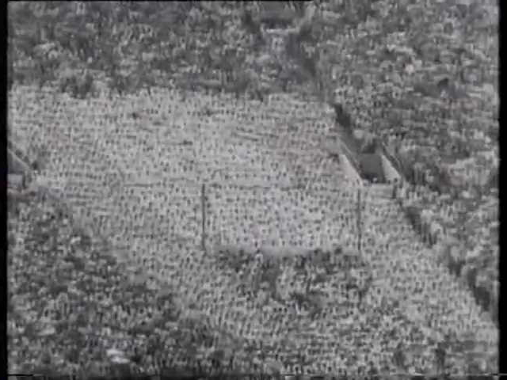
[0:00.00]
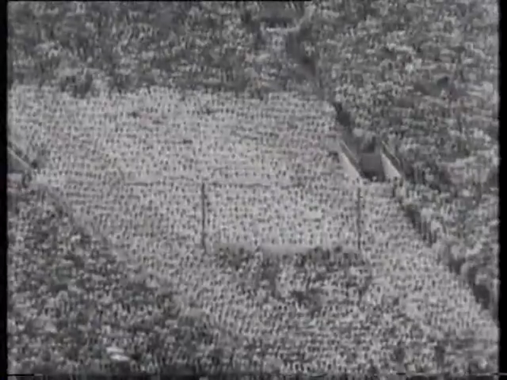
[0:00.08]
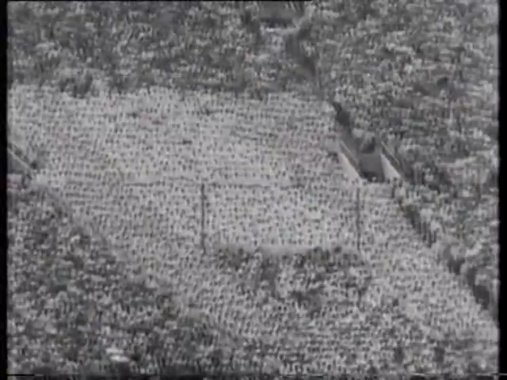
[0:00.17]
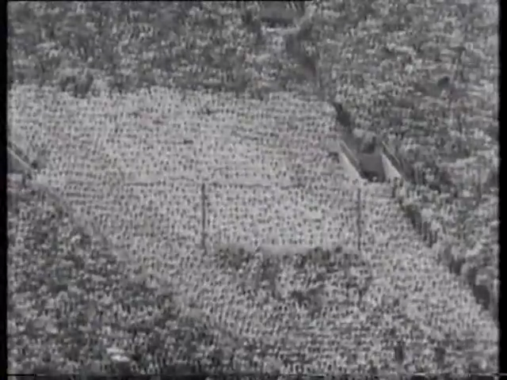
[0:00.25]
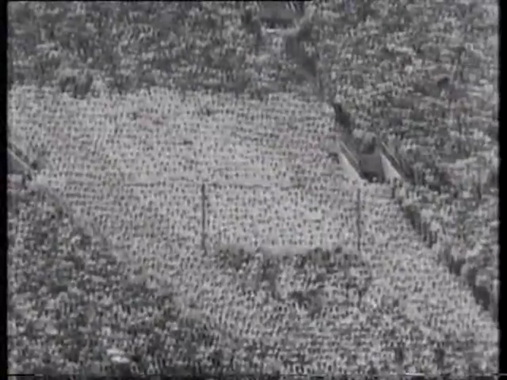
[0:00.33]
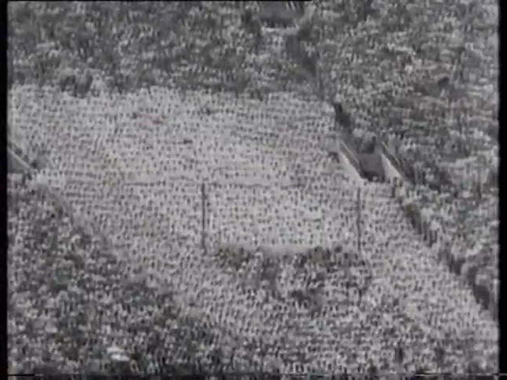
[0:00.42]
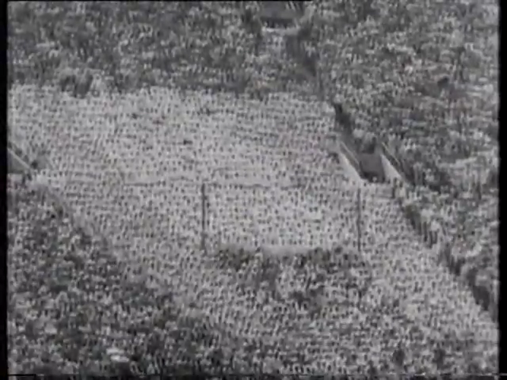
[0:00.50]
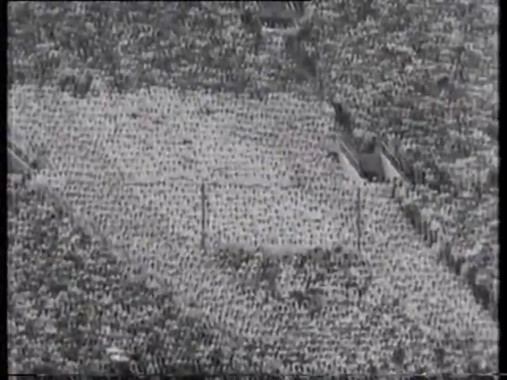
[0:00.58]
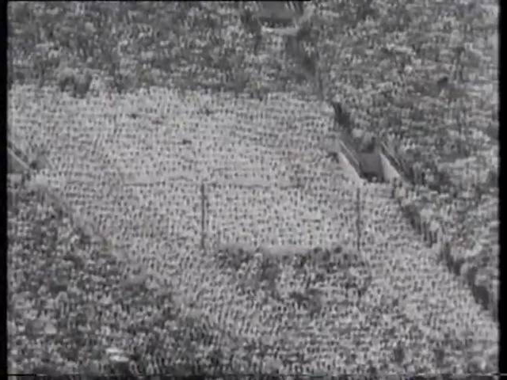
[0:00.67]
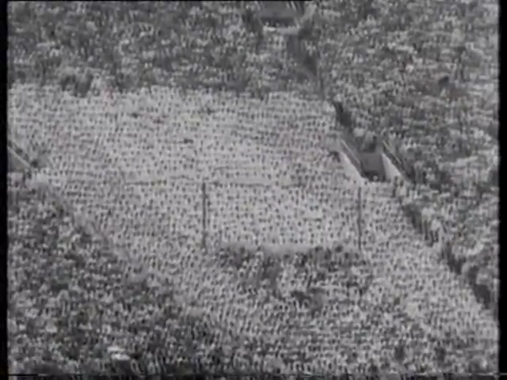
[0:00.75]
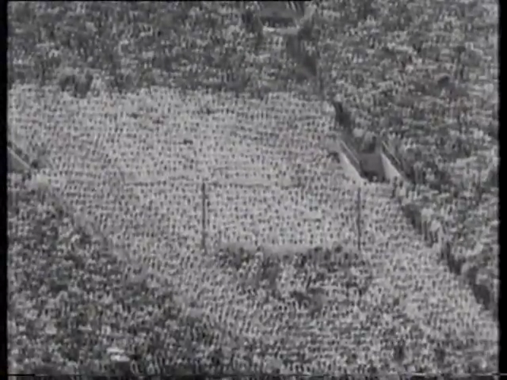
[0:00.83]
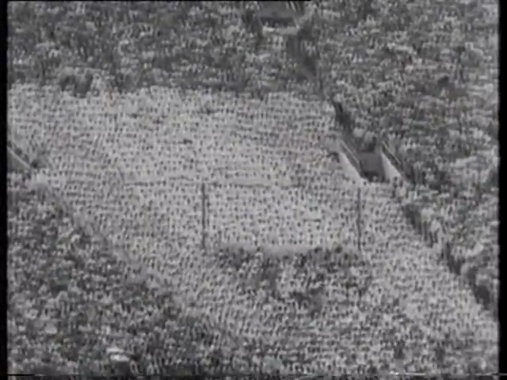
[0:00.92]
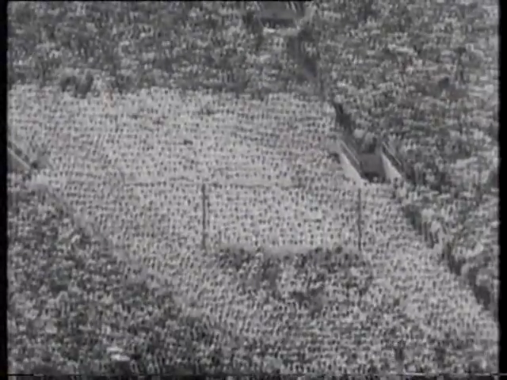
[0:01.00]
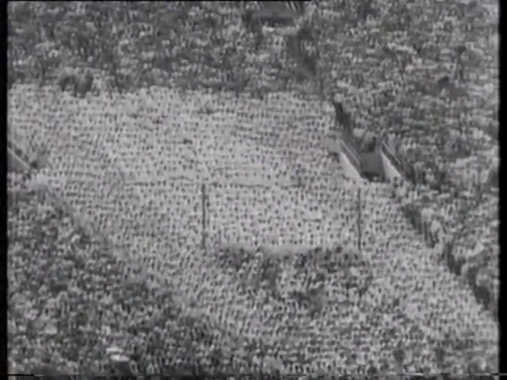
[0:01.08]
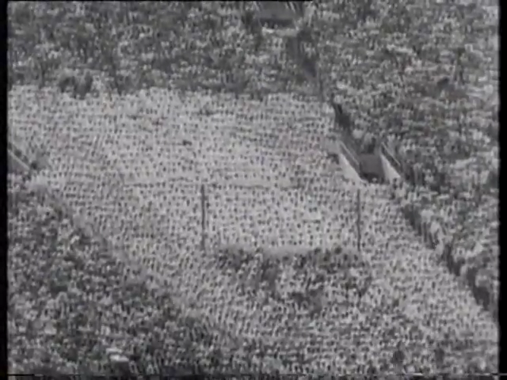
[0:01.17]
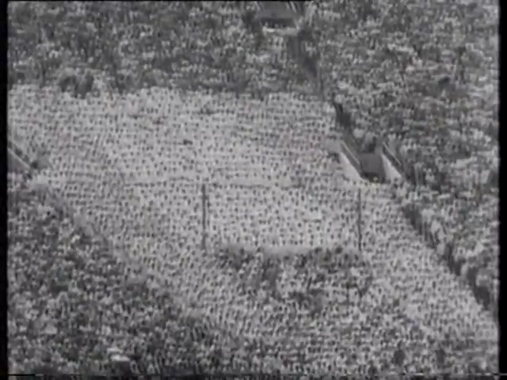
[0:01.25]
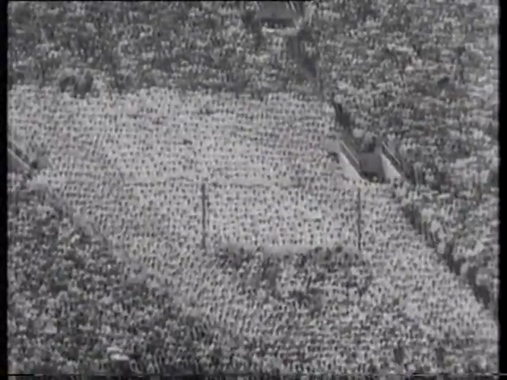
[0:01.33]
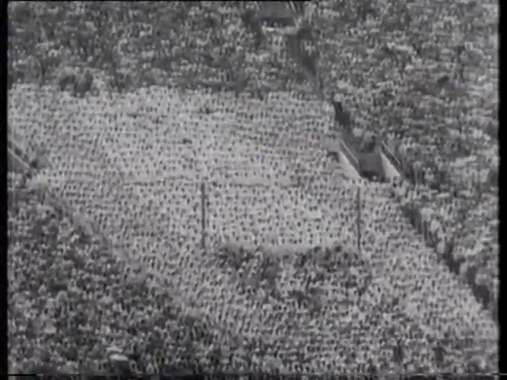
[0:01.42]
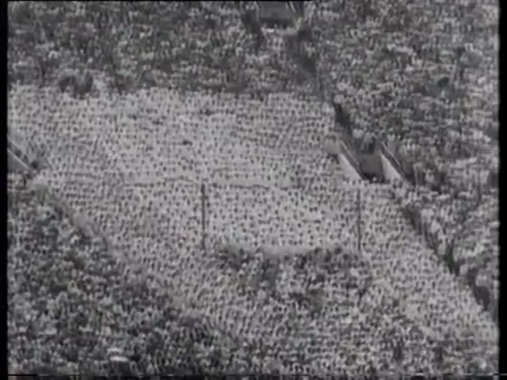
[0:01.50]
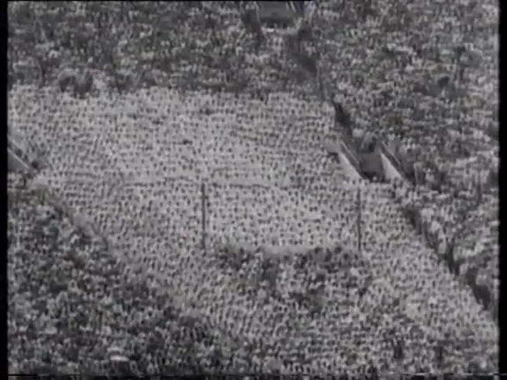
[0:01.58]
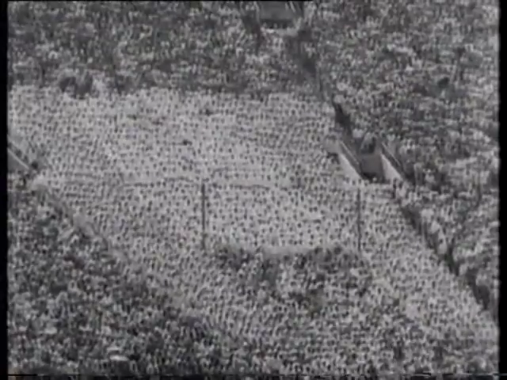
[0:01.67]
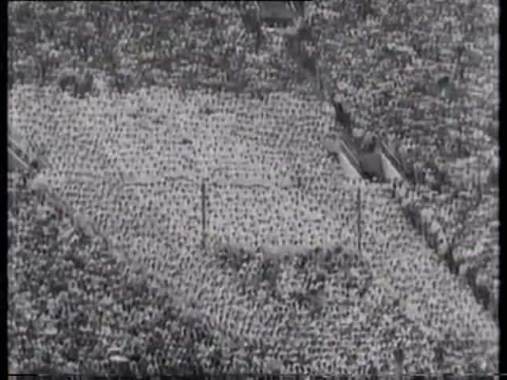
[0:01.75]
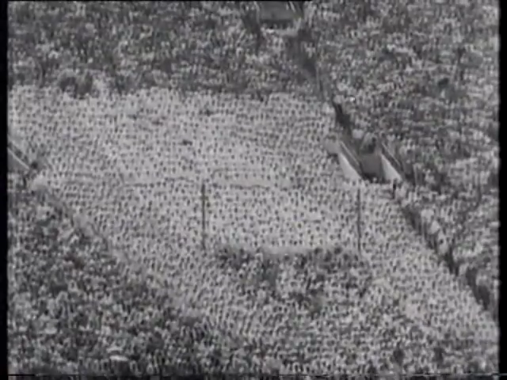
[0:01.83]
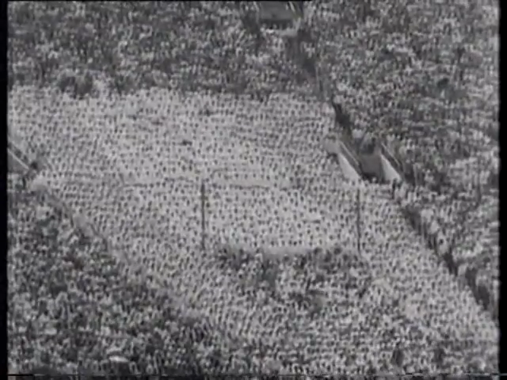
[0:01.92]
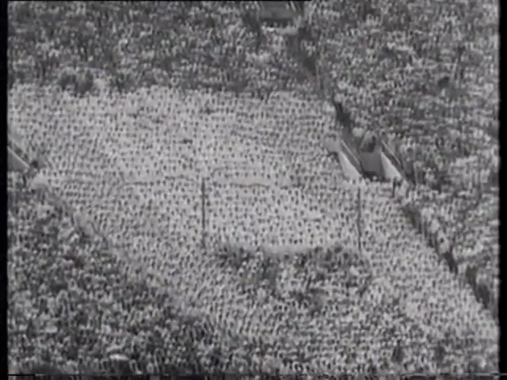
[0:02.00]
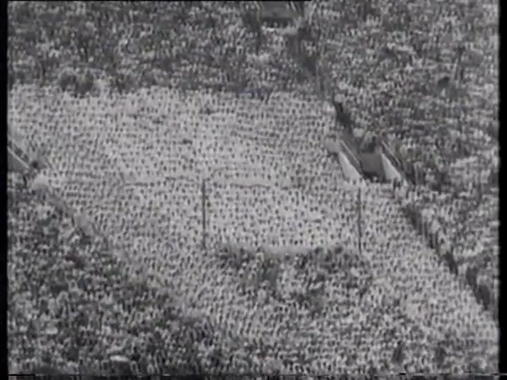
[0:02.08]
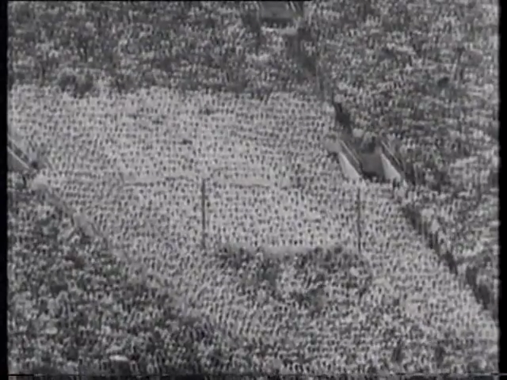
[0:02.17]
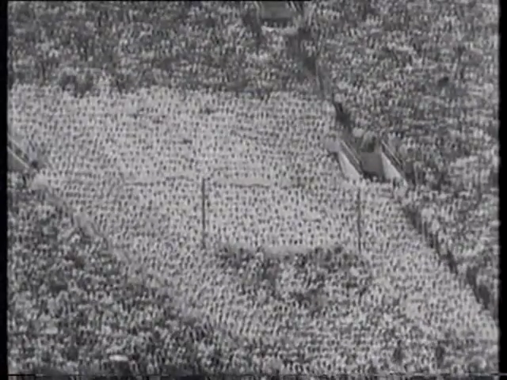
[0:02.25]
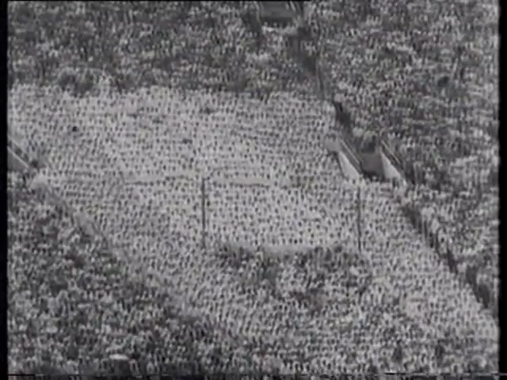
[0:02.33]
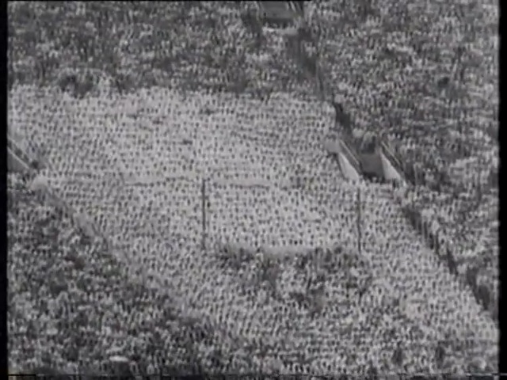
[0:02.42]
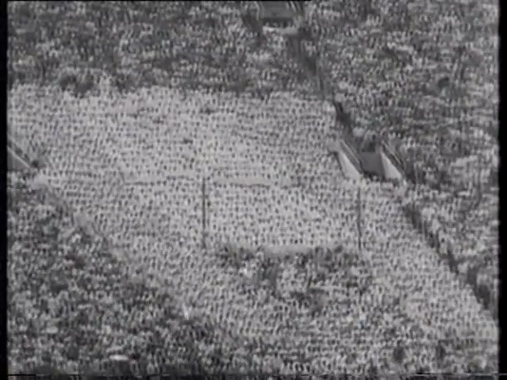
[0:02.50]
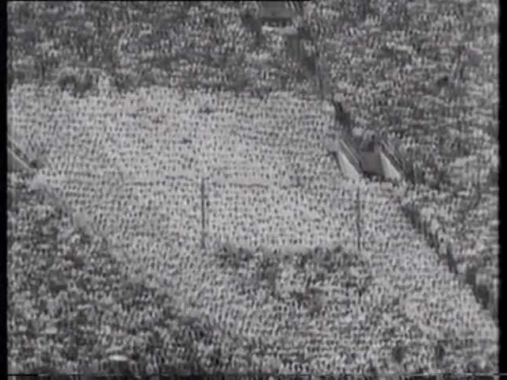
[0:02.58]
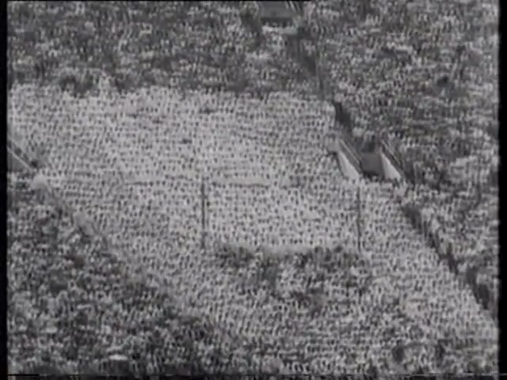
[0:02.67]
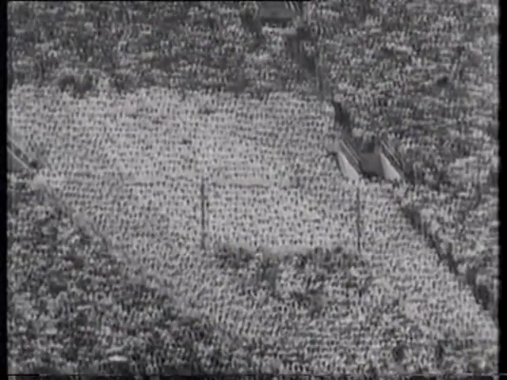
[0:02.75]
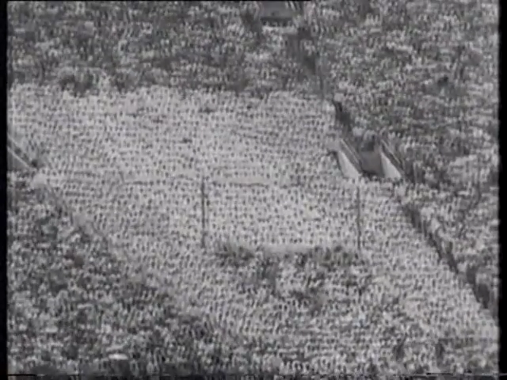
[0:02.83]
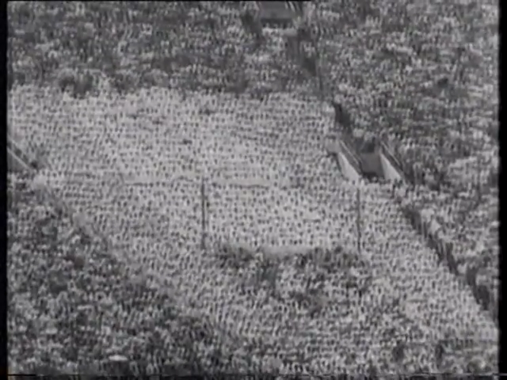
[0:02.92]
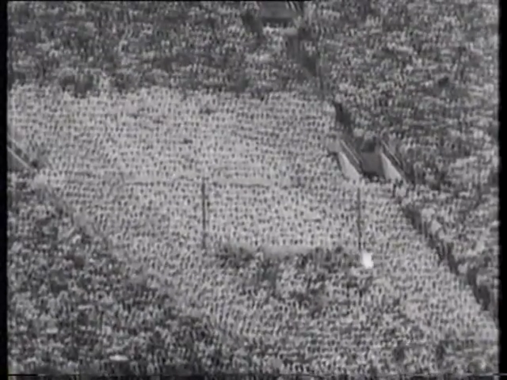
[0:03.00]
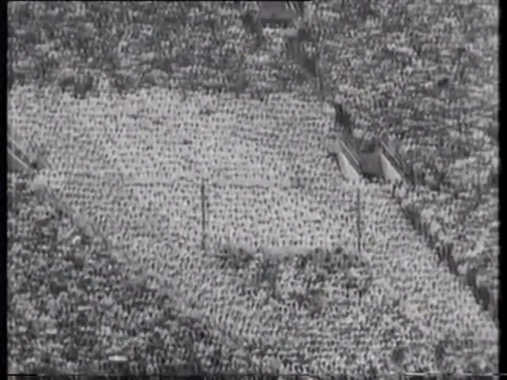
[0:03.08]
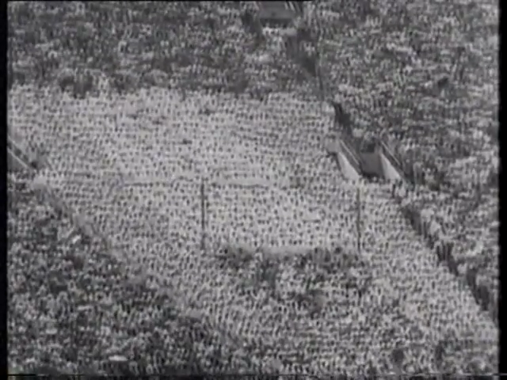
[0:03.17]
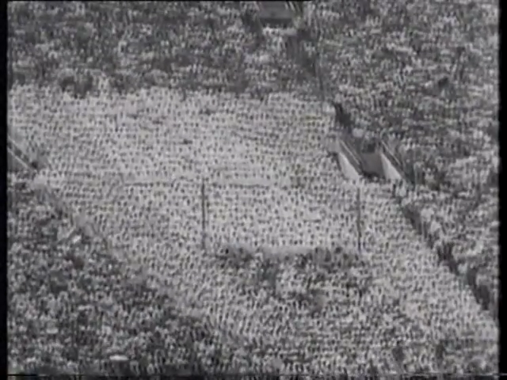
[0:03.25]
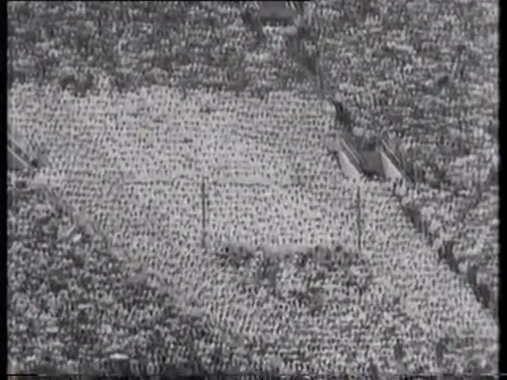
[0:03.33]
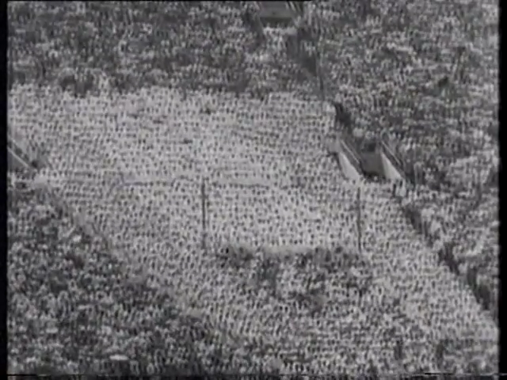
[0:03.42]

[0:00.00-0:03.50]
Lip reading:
Nobody's mouth can be seen.